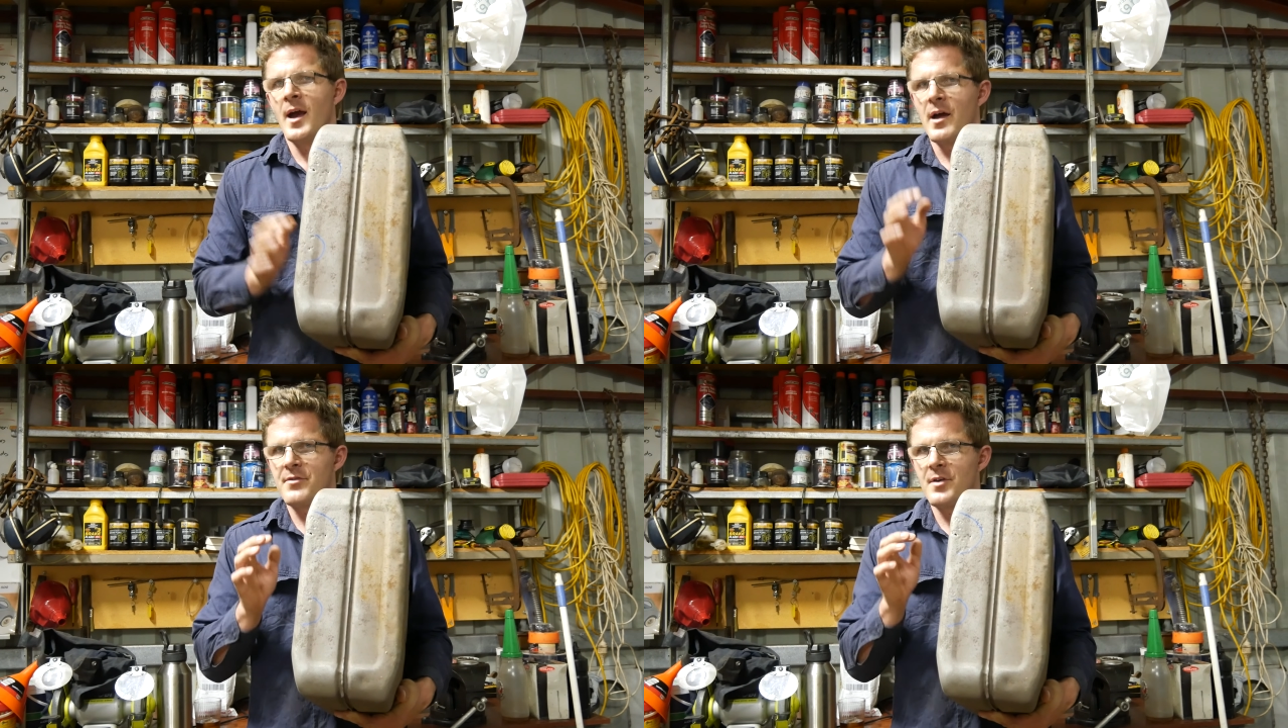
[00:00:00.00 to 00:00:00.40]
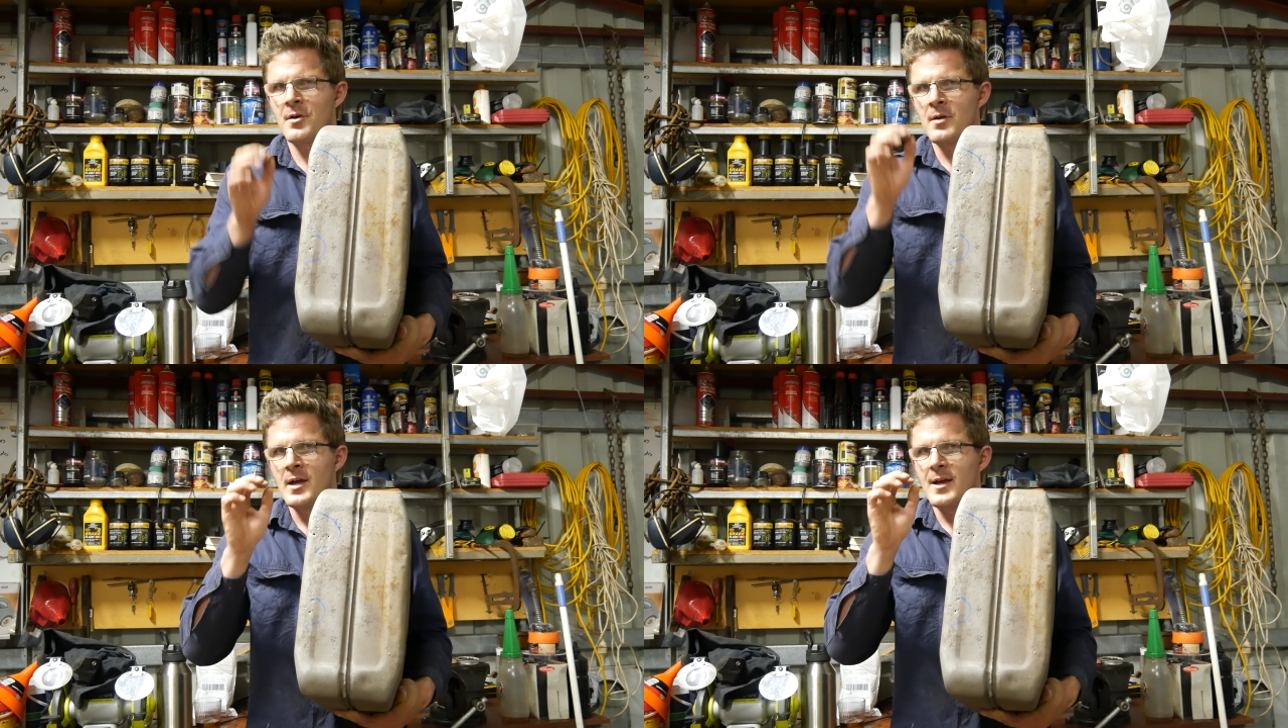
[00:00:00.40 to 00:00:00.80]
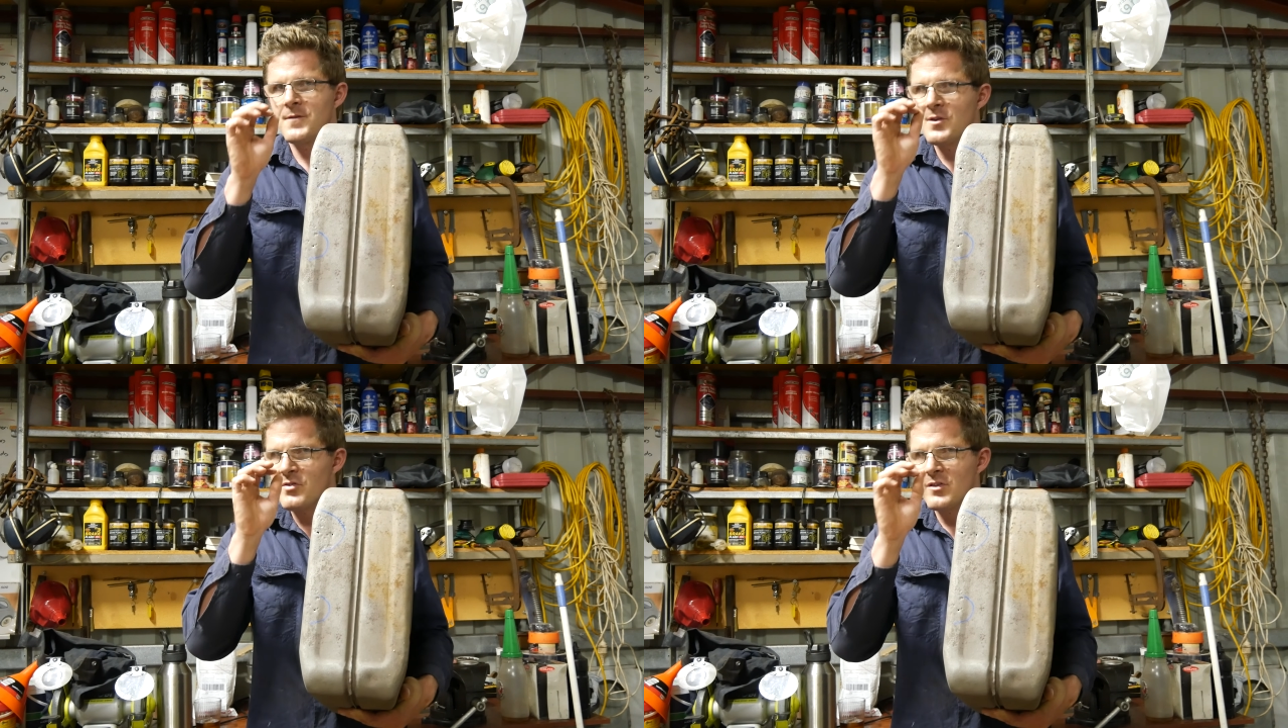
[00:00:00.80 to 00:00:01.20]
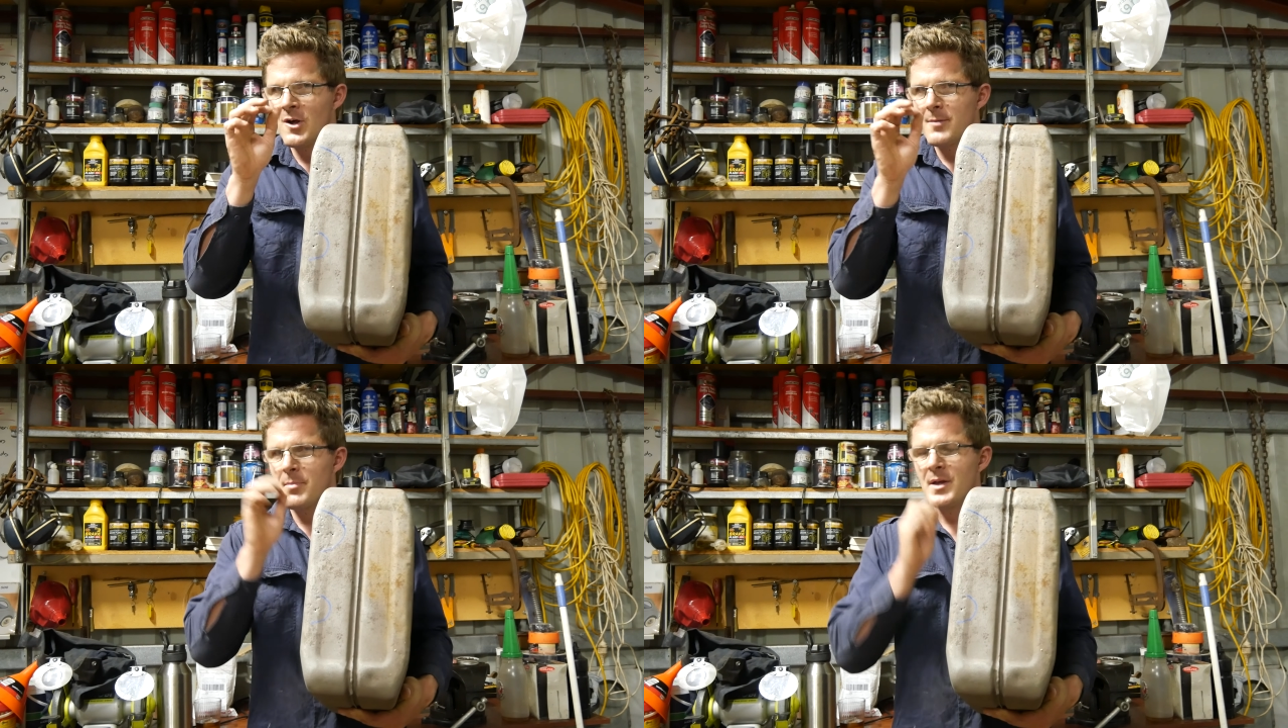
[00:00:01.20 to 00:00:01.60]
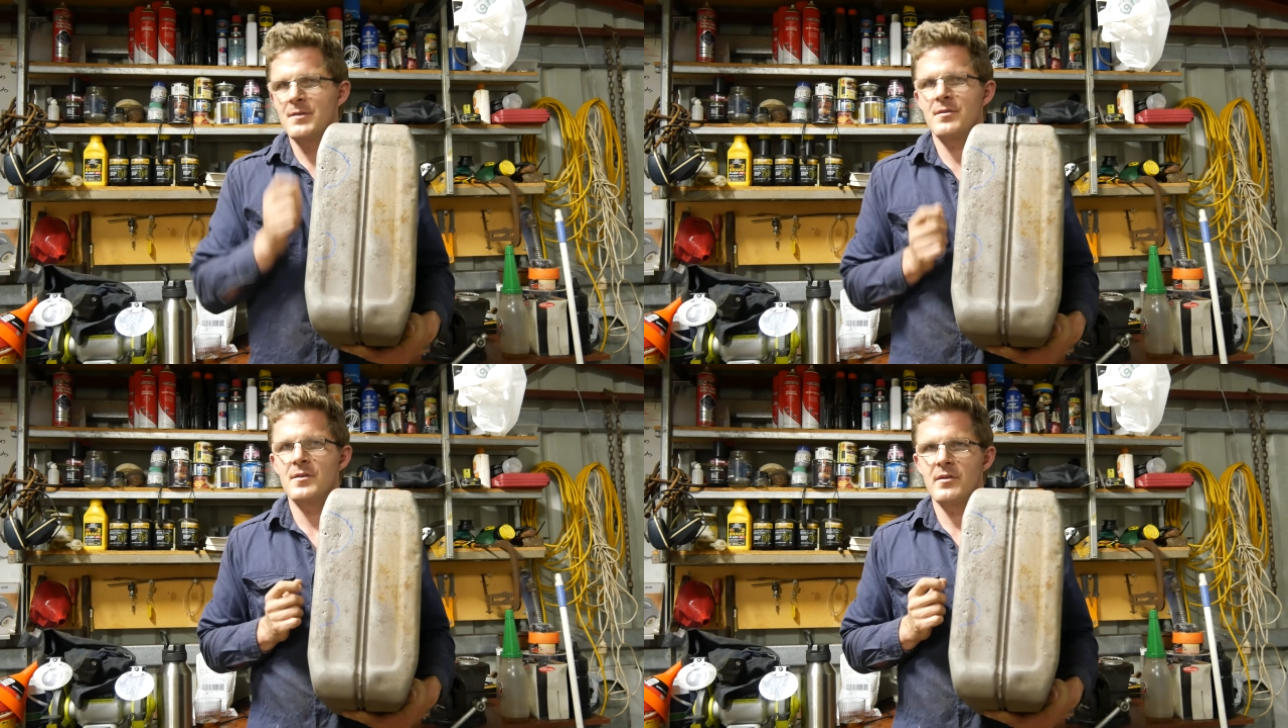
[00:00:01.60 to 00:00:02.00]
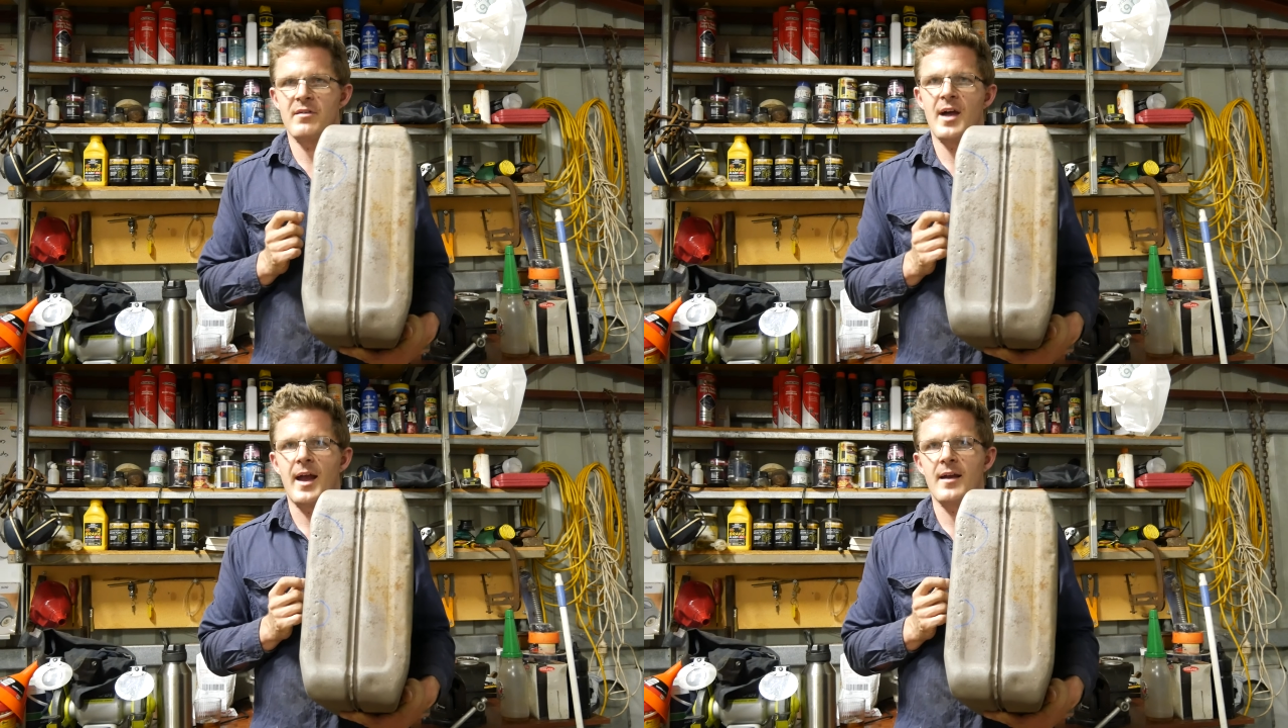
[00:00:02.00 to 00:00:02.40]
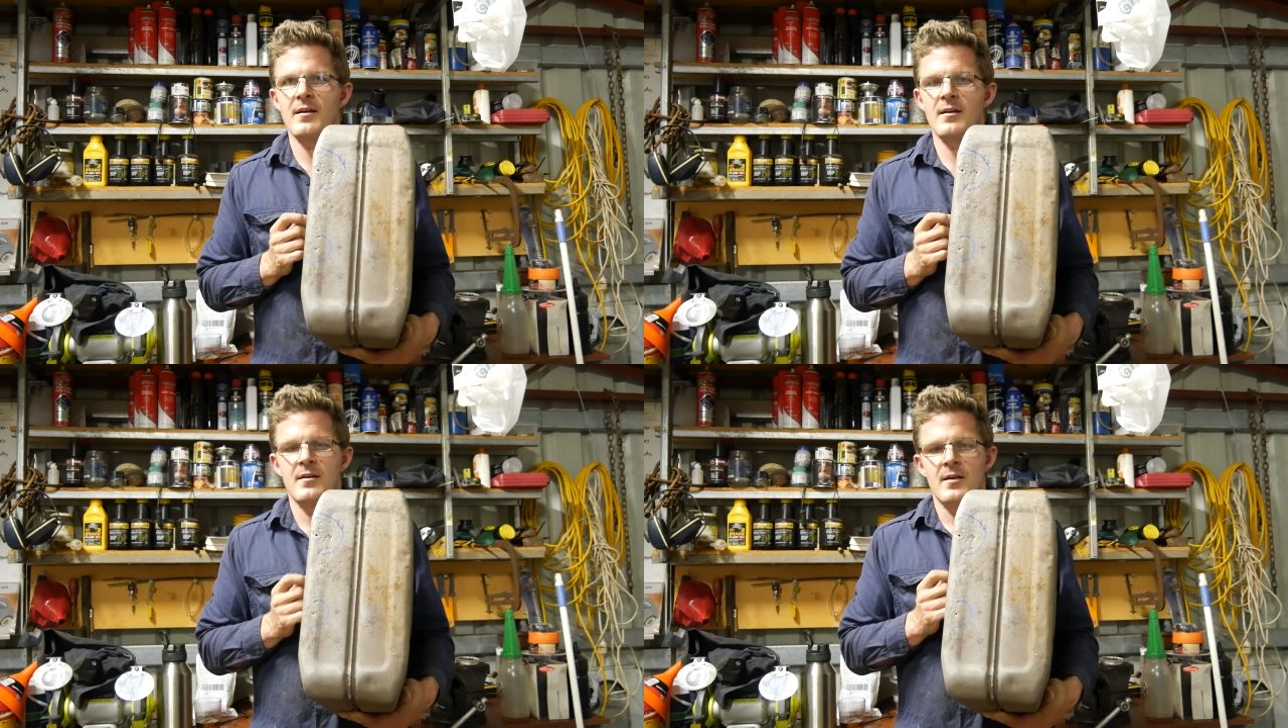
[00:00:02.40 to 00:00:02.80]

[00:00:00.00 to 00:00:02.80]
And so if there's slight pits in the tank,